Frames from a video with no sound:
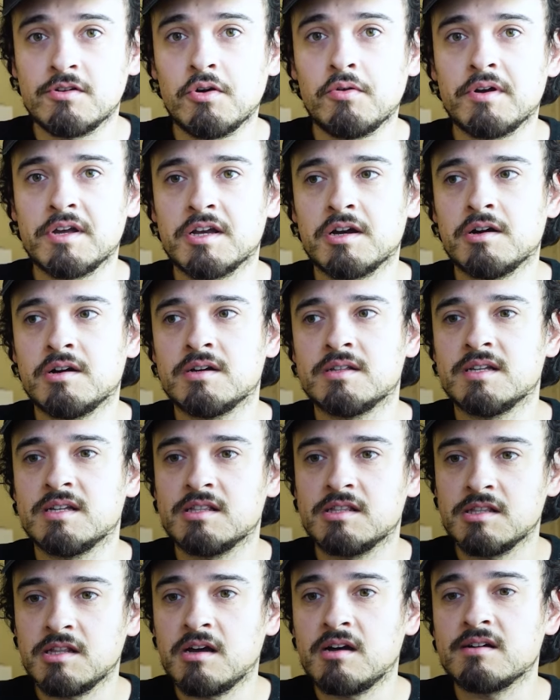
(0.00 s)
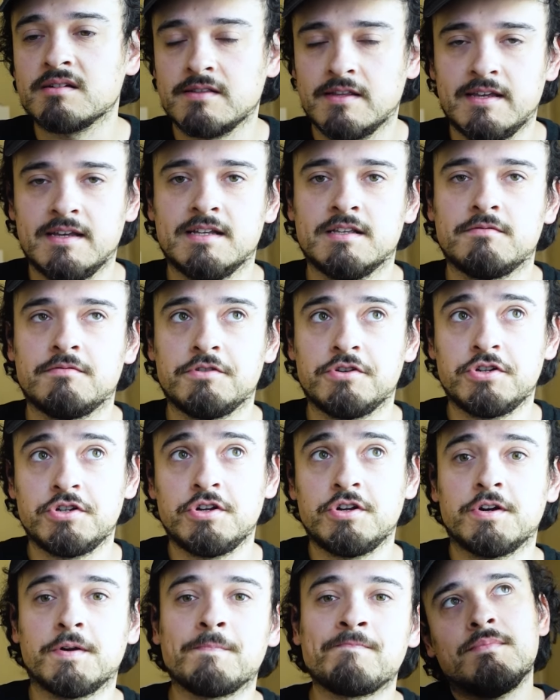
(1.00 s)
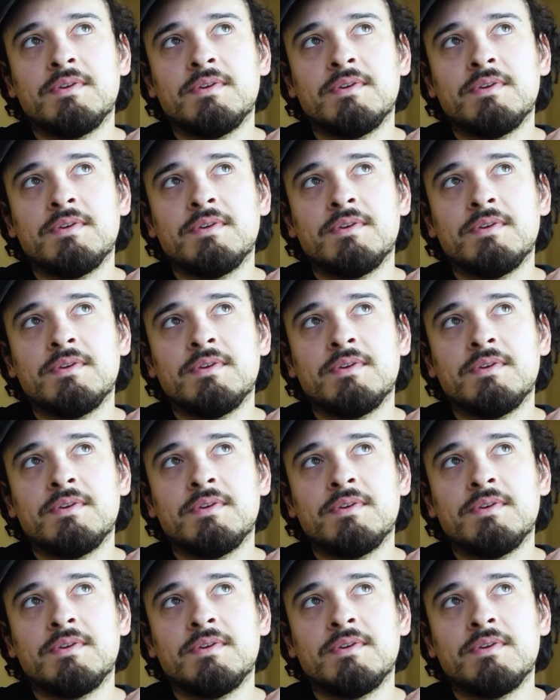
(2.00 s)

going on in Longlegs for sure.